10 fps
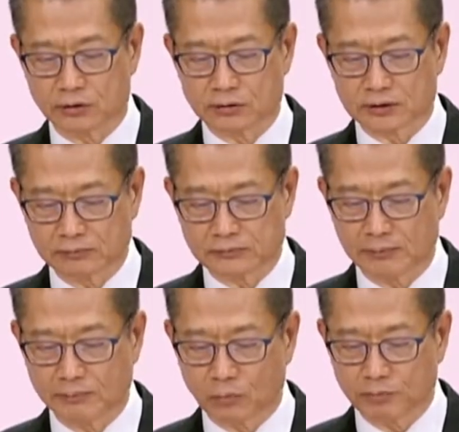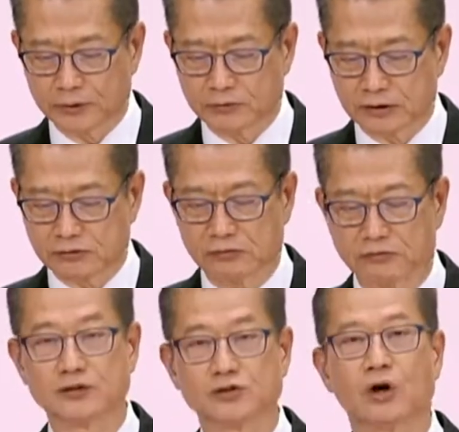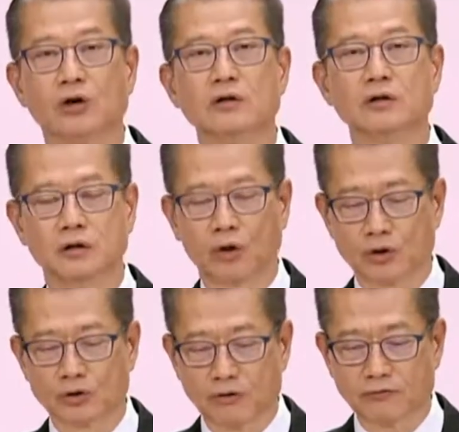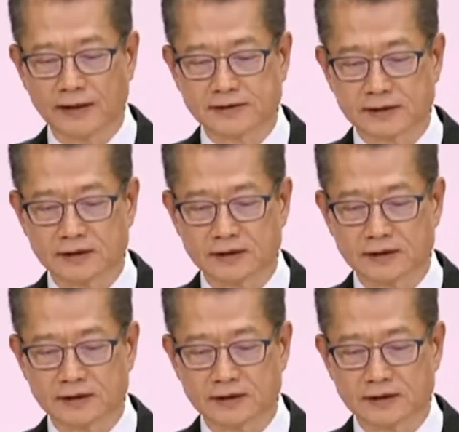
arts and culture, as well as dispute resolution services in future,